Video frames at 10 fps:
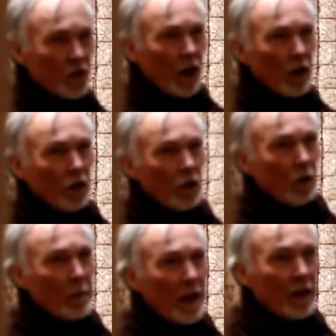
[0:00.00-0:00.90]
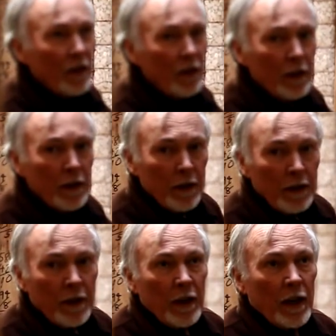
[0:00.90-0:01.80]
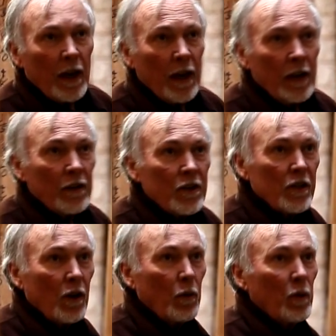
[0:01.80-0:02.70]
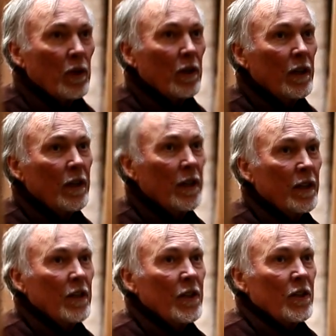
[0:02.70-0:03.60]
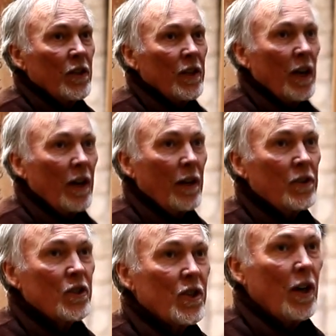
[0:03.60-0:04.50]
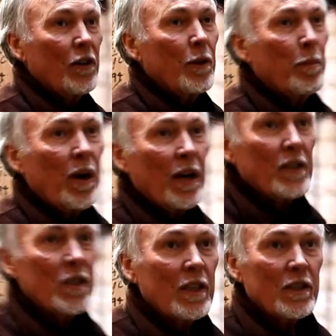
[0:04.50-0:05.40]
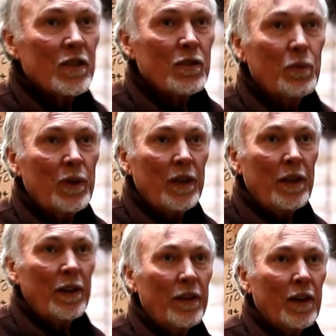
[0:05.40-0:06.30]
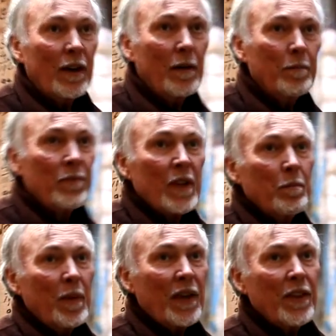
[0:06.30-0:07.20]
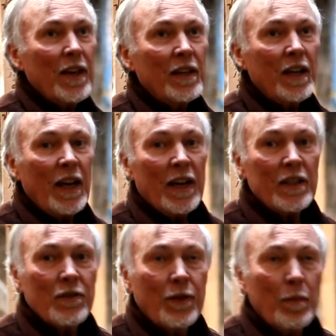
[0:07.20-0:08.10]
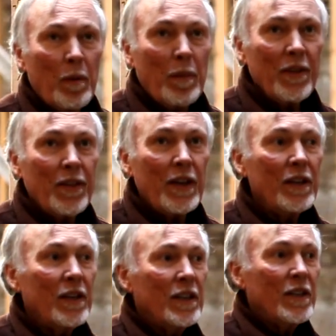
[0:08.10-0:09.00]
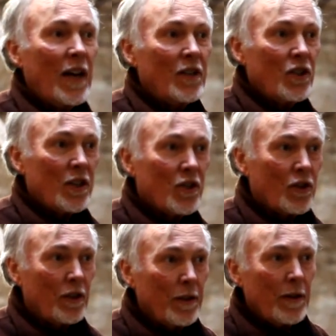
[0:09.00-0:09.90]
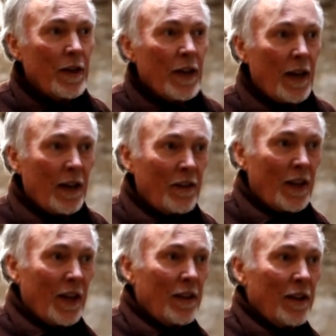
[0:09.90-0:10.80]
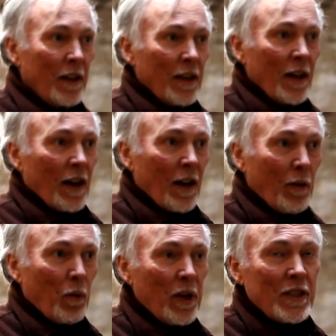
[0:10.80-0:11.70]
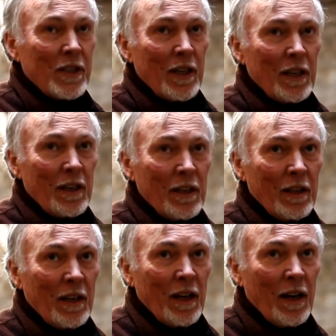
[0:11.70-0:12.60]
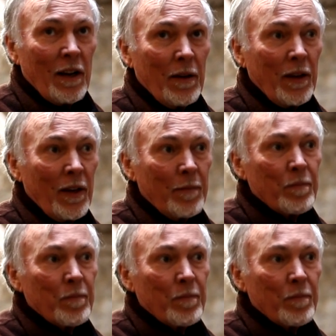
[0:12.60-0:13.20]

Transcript: be a charcoal maker. Uh, so we'll uh, start the process with um, methane gas from our methane digester and then uh, once it uh,